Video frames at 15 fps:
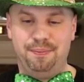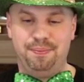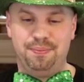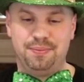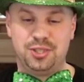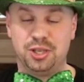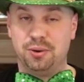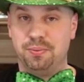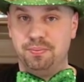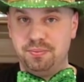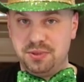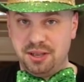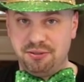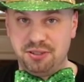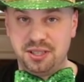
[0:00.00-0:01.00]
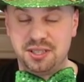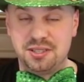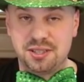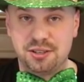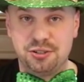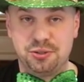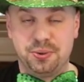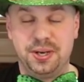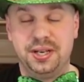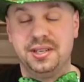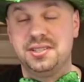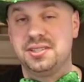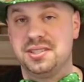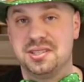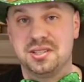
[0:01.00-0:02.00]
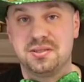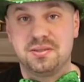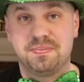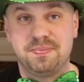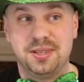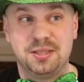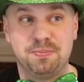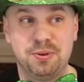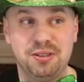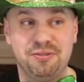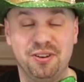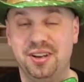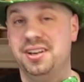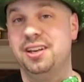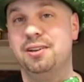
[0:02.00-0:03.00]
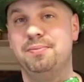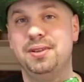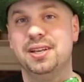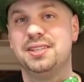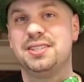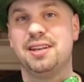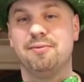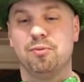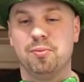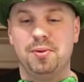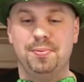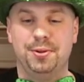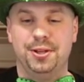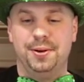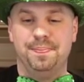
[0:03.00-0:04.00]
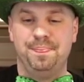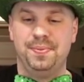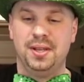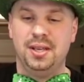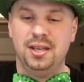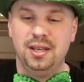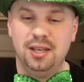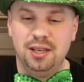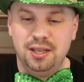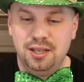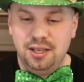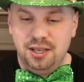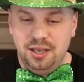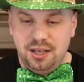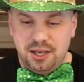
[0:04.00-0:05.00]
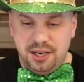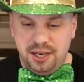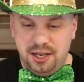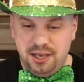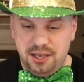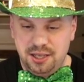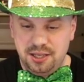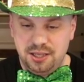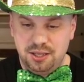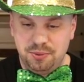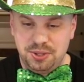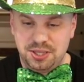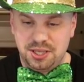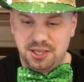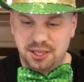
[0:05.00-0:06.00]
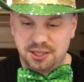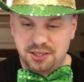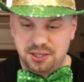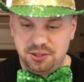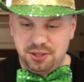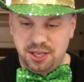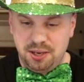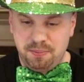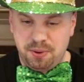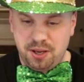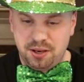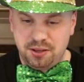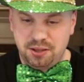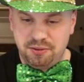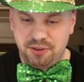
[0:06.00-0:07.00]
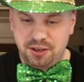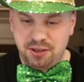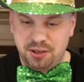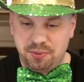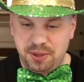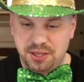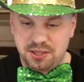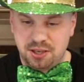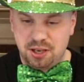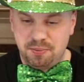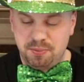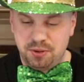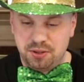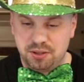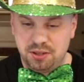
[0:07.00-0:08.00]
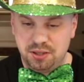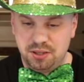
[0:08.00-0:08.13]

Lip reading: So definitely consider joining us, because it's pretty fun, and it'd be nice to have more people there. All right, the Whisky Dick. Did you get a bottle of Eric Waite's Ardbeg